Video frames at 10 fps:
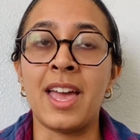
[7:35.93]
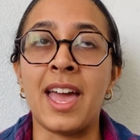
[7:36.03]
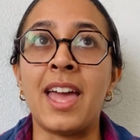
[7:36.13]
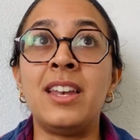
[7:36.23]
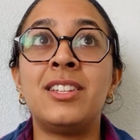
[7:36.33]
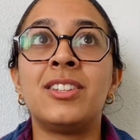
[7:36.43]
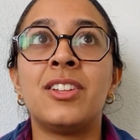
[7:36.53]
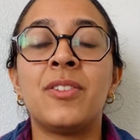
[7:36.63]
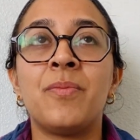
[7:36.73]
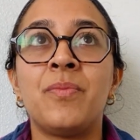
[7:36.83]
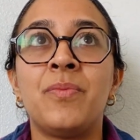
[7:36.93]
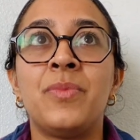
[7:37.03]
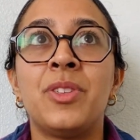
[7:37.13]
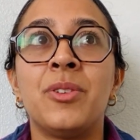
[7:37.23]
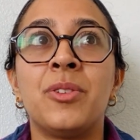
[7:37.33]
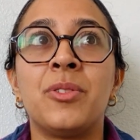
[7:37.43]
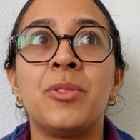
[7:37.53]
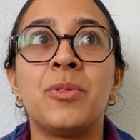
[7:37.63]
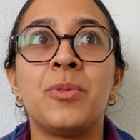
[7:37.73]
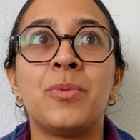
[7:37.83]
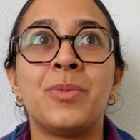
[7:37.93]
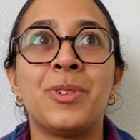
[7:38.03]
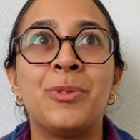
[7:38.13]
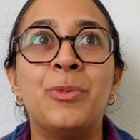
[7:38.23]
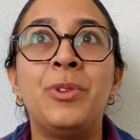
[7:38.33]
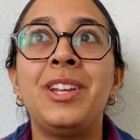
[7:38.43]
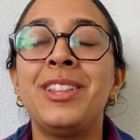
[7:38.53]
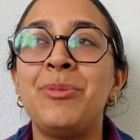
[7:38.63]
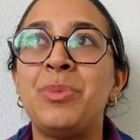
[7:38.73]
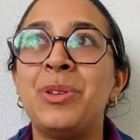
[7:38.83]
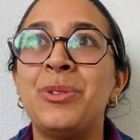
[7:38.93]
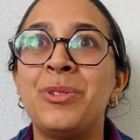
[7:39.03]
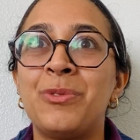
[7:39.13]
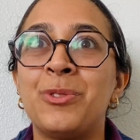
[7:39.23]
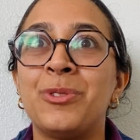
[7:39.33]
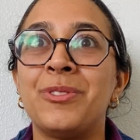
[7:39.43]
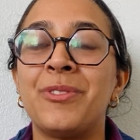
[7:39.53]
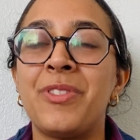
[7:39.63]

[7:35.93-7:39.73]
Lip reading: And the really beautiful